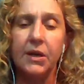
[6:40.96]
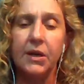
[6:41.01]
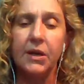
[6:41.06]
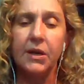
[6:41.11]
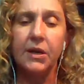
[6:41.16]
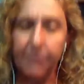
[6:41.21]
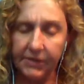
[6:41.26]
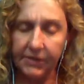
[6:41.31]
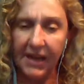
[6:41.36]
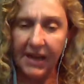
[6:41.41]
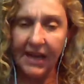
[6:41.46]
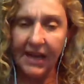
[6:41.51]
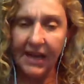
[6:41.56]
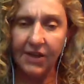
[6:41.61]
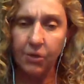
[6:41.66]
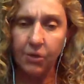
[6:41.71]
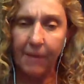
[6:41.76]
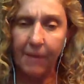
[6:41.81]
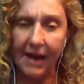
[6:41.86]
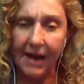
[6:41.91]
to, depending
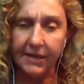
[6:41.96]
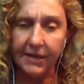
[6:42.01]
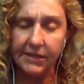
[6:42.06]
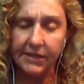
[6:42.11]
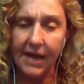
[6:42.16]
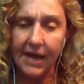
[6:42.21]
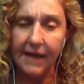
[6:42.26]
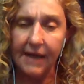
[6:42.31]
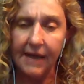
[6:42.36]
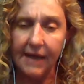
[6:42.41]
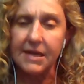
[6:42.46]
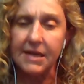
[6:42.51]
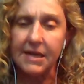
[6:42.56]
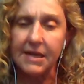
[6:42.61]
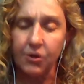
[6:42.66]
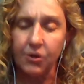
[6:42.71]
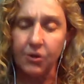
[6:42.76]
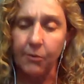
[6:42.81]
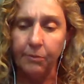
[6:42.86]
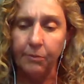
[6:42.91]
on your body size and on
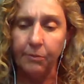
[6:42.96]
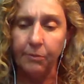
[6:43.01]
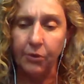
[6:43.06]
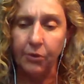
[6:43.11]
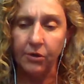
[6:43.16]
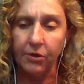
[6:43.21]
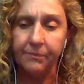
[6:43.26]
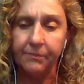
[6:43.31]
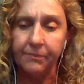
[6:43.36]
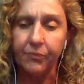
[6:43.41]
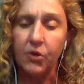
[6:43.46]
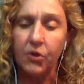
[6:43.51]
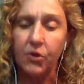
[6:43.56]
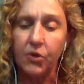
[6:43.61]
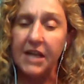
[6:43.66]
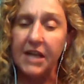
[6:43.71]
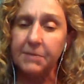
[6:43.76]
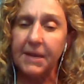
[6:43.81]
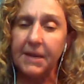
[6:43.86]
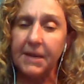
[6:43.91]
your mold burden, you
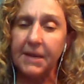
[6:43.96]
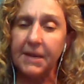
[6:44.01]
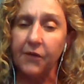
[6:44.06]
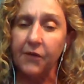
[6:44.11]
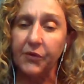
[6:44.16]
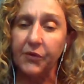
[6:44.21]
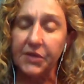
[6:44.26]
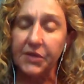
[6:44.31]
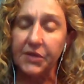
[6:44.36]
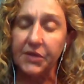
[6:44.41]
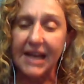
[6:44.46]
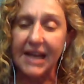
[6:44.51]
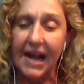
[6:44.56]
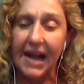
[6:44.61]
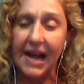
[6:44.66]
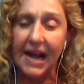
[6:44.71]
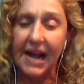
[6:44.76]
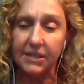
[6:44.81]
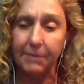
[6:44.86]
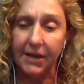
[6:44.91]
have to be careful. This can
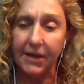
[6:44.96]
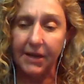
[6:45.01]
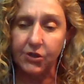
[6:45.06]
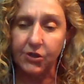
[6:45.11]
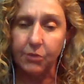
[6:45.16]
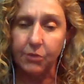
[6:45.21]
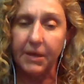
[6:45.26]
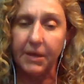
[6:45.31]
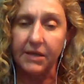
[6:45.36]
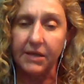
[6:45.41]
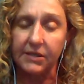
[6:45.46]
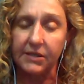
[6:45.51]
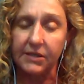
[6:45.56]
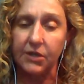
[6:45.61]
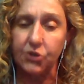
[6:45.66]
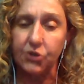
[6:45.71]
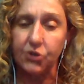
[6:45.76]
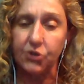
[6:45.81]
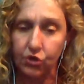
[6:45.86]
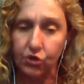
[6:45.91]
constipate you because it's
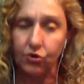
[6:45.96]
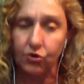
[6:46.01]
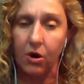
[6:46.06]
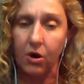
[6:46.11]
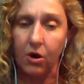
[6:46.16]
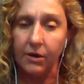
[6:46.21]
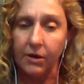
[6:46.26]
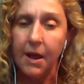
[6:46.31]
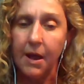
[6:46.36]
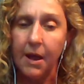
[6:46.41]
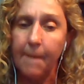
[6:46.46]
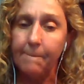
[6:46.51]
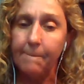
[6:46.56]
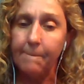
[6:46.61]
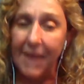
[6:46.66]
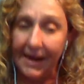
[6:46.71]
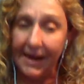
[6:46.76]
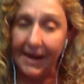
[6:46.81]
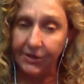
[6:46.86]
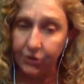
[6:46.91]
such a strong
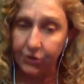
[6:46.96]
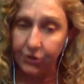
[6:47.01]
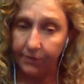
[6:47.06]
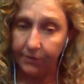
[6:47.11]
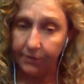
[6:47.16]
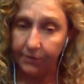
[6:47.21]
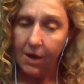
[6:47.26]
binder.